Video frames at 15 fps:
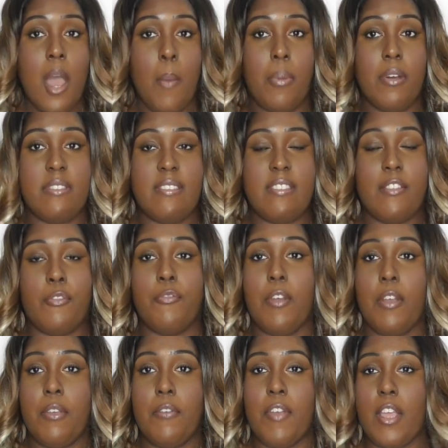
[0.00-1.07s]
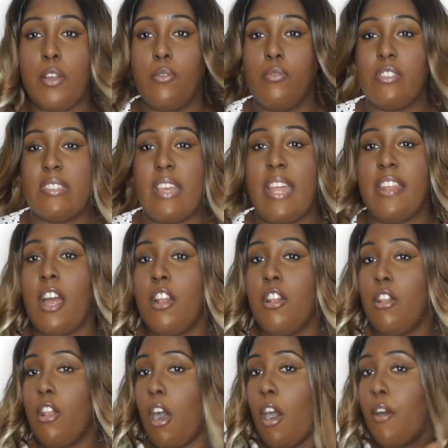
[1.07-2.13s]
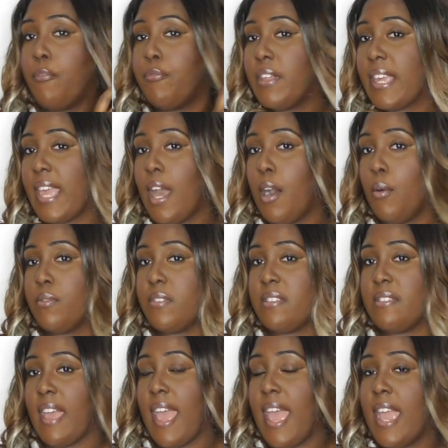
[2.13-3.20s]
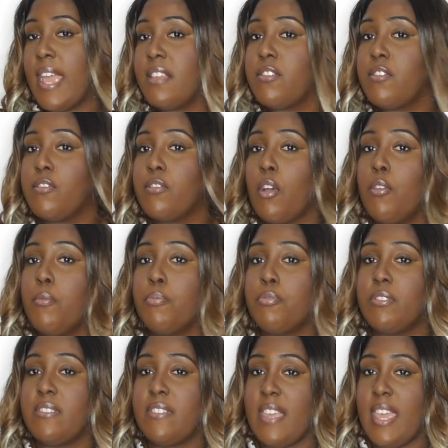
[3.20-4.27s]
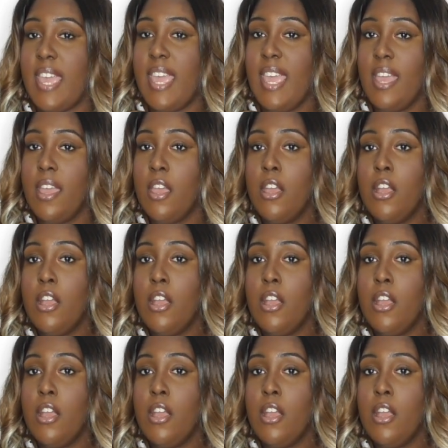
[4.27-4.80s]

But this is very gorgeous. And I love the curls in the hair. It's so pretty.